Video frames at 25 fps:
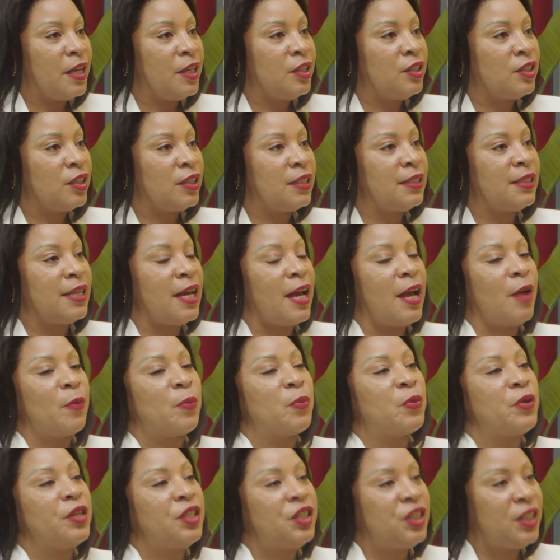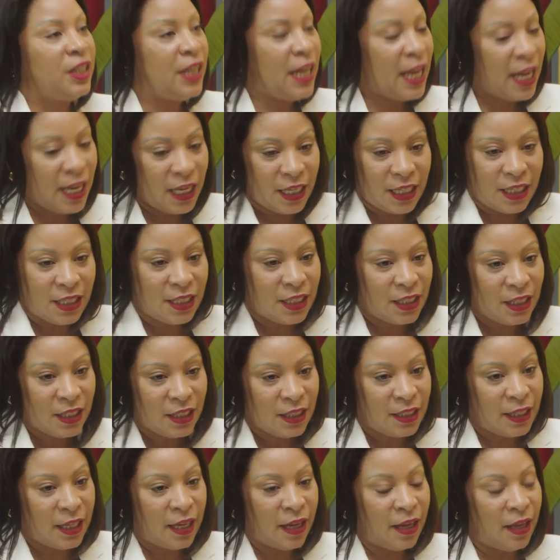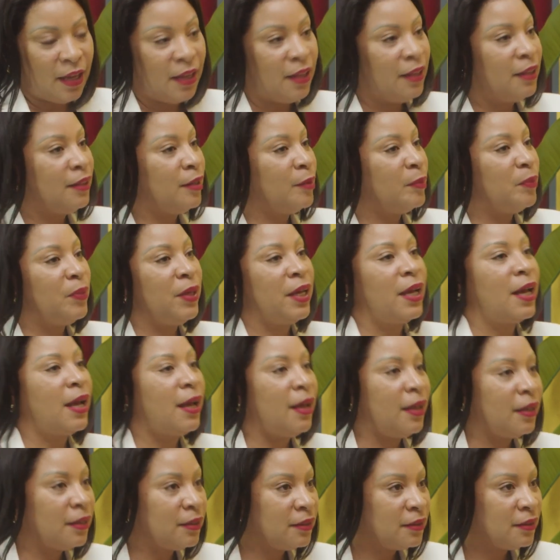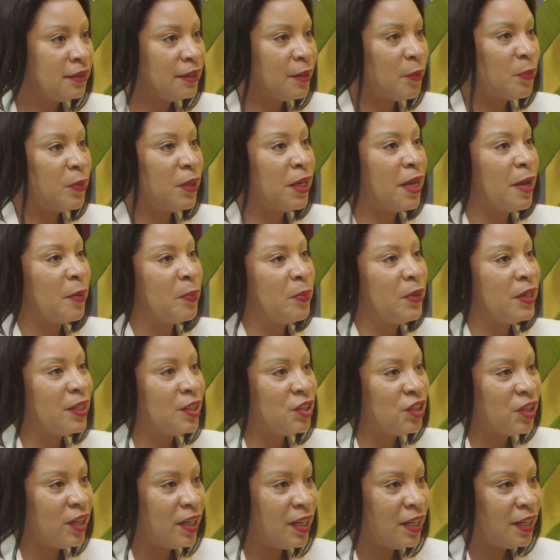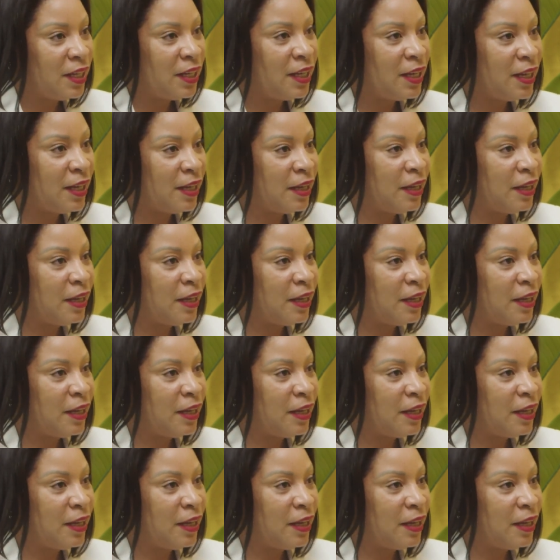just appreciate the bigger picture.